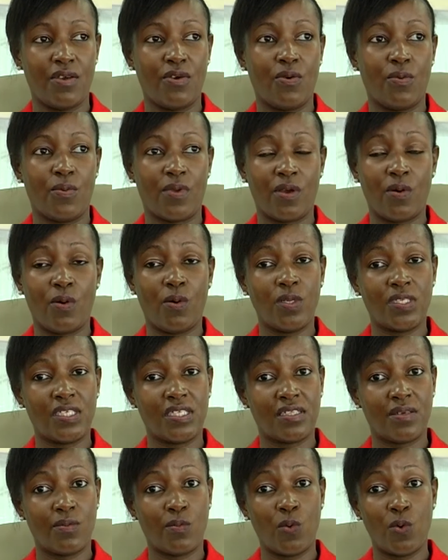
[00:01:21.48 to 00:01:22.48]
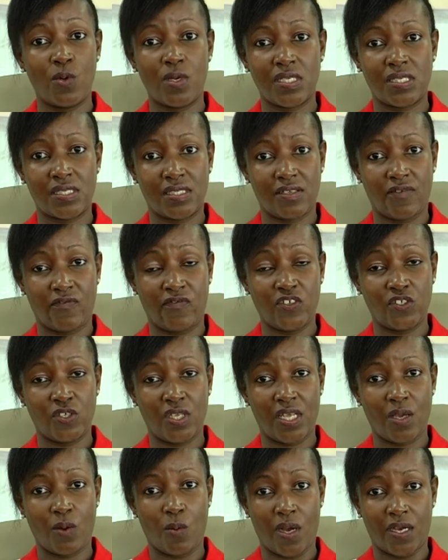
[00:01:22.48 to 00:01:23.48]
We are holding the MOOCS
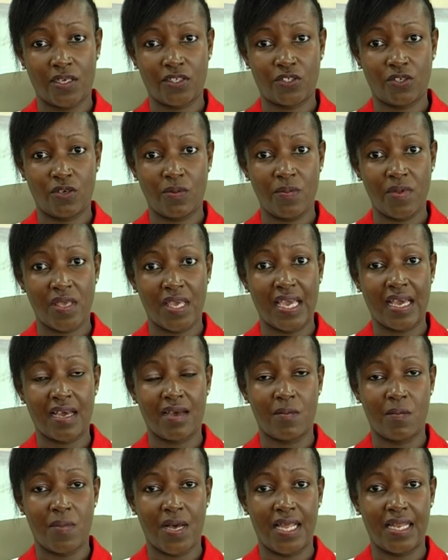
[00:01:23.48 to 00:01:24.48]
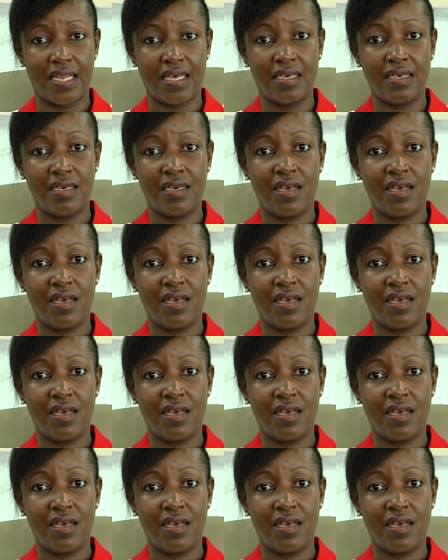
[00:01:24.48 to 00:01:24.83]
Visioning Workshop here in Kampala,